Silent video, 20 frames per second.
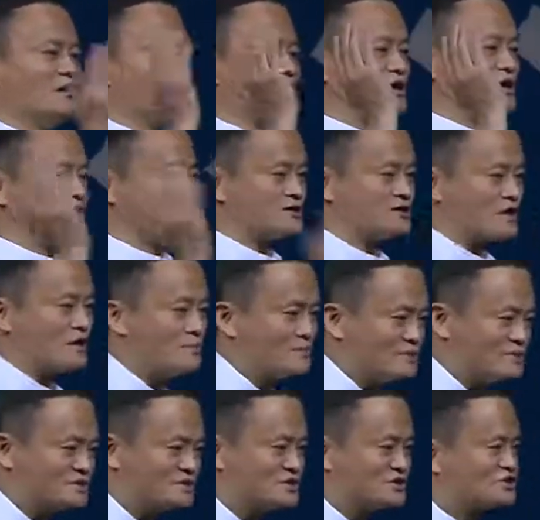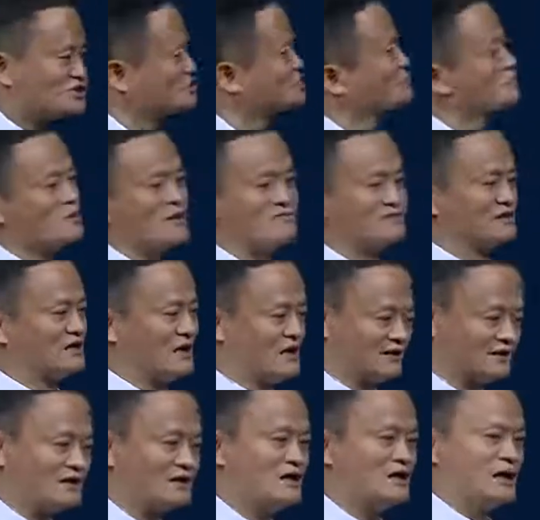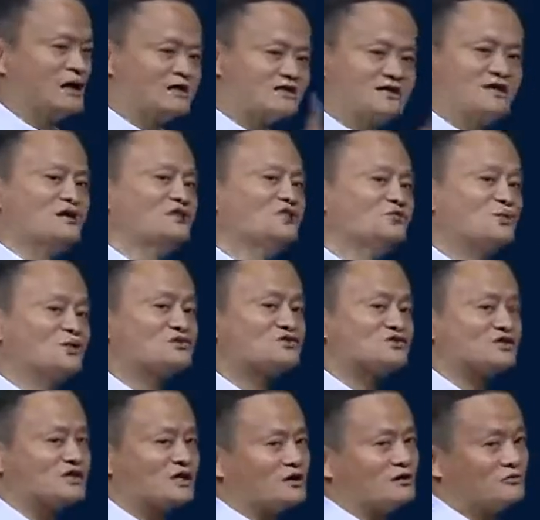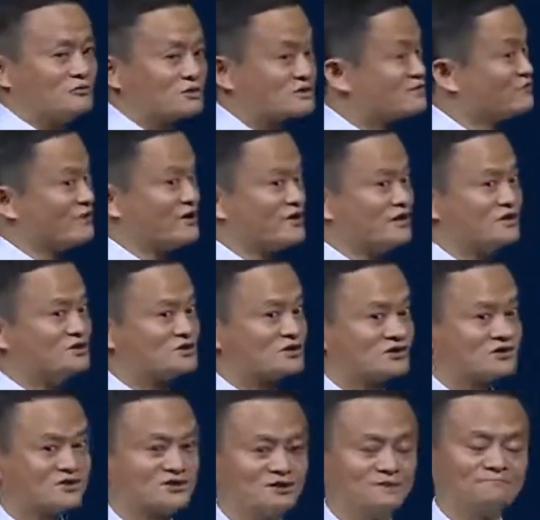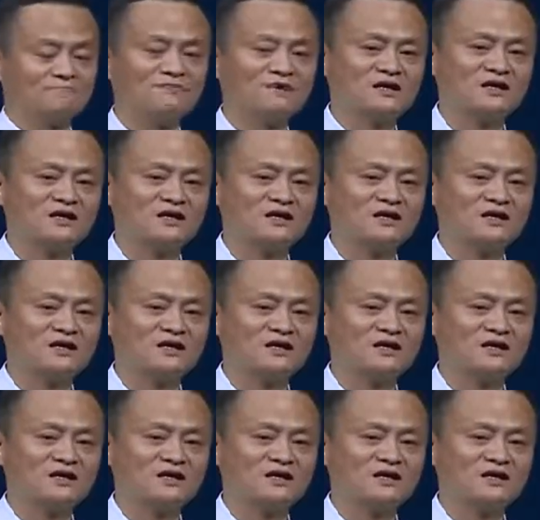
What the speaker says: and on the competition. We have a lot. I tell you one story was very interesting.